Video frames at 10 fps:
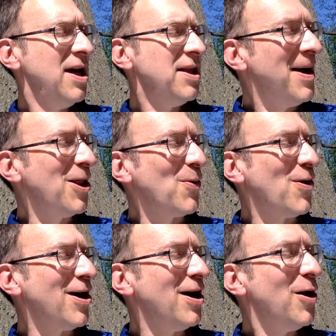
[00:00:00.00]

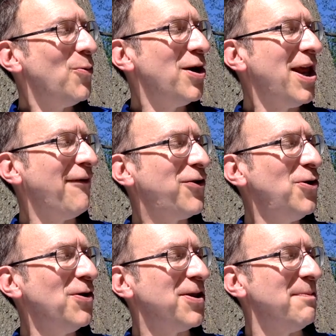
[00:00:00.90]
Mellower would have
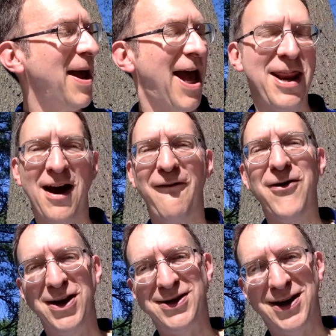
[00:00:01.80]
cured the man of
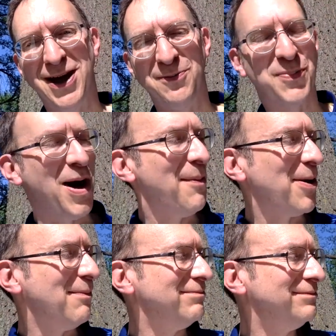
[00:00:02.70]
his skin problem.